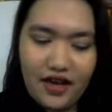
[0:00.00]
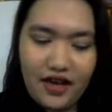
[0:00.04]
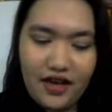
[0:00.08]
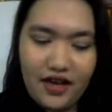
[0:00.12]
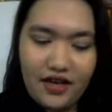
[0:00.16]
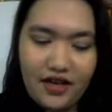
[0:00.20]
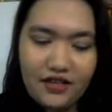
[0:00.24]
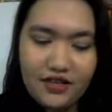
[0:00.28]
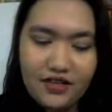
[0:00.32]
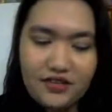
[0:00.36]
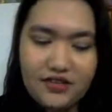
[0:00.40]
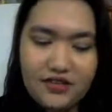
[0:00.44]

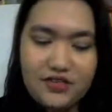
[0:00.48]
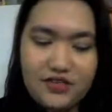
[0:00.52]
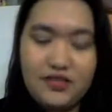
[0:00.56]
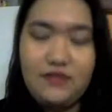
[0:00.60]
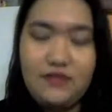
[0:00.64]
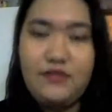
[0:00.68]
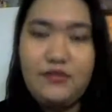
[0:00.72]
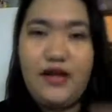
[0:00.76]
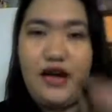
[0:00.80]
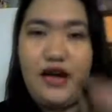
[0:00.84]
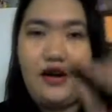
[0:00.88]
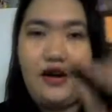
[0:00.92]
and this is
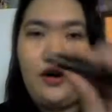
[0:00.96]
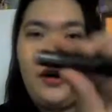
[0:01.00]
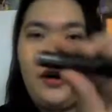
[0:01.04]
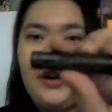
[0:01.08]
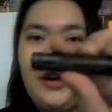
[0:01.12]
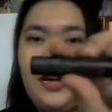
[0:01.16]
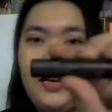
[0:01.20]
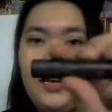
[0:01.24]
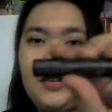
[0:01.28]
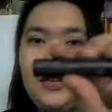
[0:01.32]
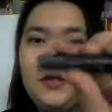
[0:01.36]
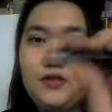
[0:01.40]
in Black
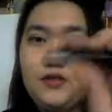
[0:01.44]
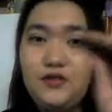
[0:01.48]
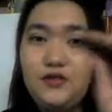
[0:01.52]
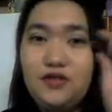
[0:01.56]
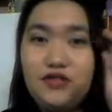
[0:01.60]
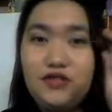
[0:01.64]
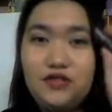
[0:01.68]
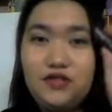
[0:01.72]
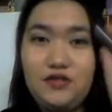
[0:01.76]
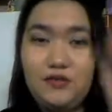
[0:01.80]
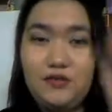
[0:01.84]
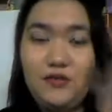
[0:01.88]
Onyx, so
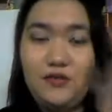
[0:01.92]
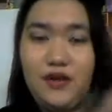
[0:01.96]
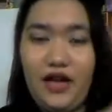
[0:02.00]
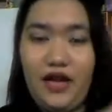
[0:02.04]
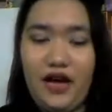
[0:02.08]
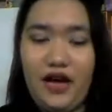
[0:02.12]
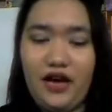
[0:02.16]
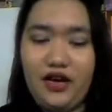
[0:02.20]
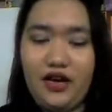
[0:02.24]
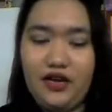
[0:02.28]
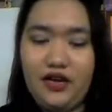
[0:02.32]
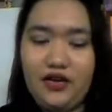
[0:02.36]
this is
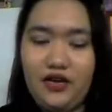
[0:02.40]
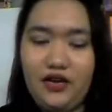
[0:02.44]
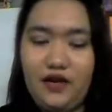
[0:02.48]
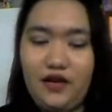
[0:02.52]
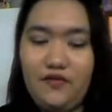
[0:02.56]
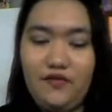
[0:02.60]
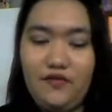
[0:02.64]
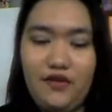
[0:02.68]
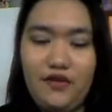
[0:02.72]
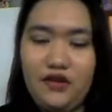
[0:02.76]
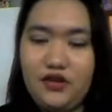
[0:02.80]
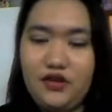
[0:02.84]
black.
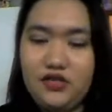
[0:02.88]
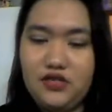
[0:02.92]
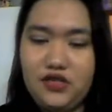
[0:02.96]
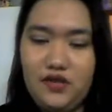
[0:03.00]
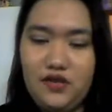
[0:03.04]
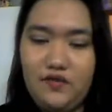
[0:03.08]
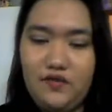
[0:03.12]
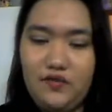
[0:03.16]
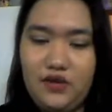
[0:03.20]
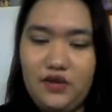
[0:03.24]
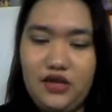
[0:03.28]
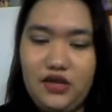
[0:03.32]
I'm very
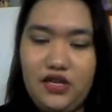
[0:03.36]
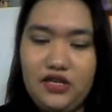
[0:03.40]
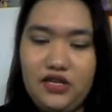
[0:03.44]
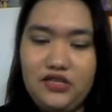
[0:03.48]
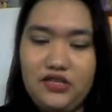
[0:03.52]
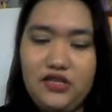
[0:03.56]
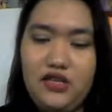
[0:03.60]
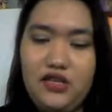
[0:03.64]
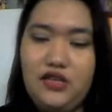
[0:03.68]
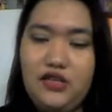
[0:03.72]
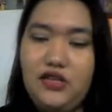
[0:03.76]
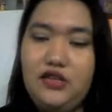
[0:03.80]
safe with this.
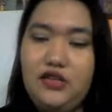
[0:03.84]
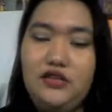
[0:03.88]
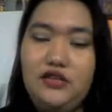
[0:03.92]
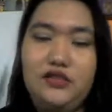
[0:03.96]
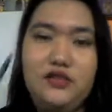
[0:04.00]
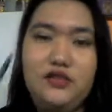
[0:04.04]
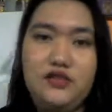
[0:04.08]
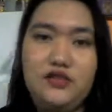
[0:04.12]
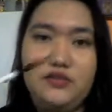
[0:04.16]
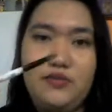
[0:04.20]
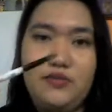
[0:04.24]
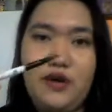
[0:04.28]
And then
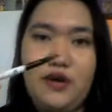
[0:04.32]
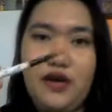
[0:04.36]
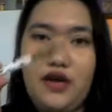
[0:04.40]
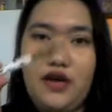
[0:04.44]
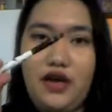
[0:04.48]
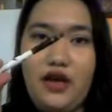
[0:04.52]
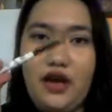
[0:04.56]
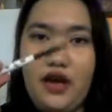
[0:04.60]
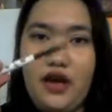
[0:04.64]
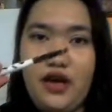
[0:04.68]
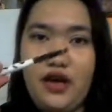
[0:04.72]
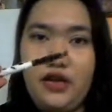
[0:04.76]
this is my
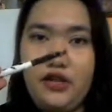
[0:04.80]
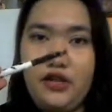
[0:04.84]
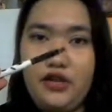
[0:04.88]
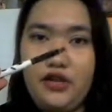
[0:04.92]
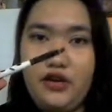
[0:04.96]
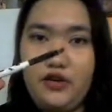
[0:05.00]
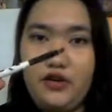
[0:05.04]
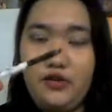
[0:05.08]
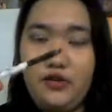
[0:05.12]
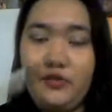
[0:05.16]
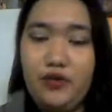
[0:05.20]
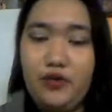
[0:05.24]

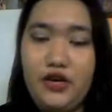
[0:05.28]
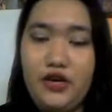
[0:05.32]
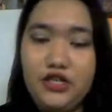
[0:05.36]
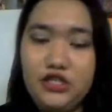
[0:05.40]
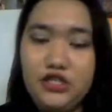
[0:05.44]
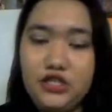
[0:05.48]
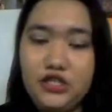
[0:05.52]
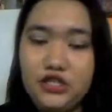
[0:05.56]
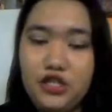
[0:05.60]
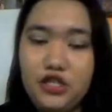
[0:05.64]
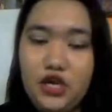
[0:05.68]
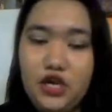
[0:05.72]
eyeliner
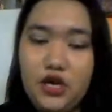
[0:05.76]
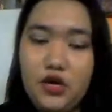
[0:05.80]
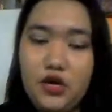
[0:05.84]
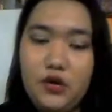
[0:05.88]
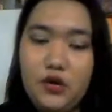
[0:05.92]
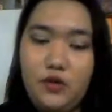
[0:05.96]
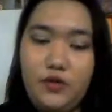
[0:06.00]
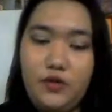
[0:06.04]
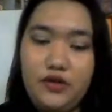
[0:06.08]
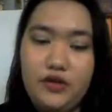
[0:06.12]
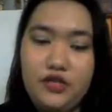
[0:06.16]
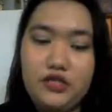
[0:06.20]
brush,
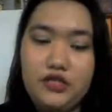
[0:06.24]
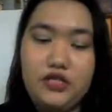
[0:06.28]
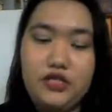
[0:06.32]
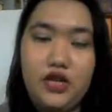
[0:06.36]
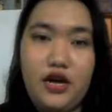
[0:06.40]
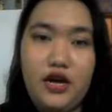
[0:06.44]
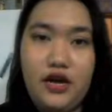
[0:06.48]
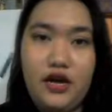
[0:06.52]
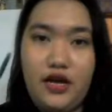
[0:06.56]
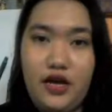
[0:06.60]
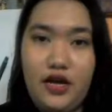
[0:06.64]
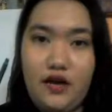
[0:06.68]
which
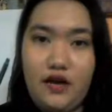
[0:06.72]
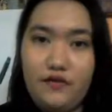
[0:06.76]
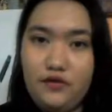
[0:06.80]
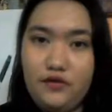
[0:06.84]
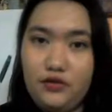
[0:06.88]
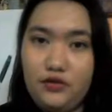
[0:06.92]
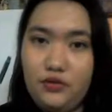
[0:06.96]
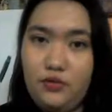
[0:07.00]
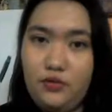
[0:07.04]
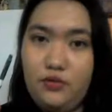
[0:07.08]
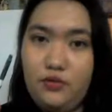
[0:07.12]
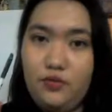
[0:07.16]
I have
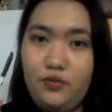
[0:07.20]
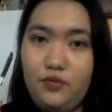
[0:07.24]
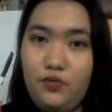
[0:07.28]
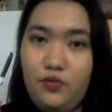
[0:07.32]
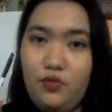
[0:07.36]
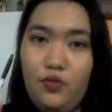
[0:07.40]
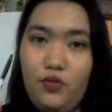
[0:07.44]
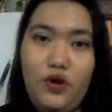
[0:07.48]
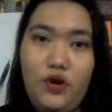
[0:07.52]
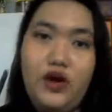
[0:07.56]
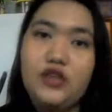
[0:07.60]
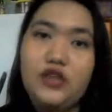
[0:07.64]

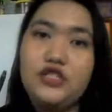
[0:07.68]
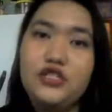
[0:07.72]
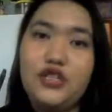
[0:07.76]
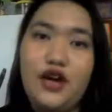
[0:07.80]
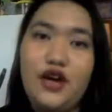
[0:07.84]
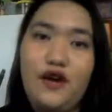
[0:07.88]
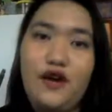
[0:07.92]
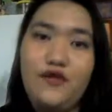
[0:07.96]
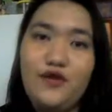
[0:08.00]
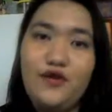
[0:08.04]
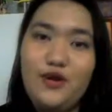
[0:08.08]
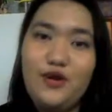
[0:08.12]
to wash
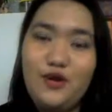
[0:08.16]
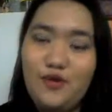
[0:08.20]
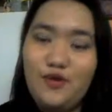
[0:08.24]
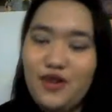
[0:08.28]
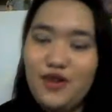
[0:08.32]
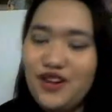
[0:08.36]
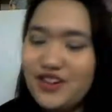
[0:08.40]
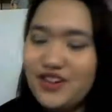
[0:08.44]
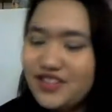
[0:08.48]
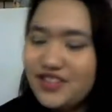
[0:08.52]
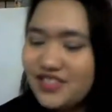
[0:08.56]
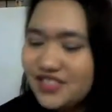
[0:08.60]

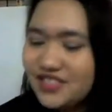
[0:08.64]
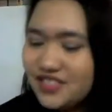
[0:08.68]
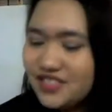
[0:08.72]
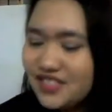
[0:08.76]
afterwards.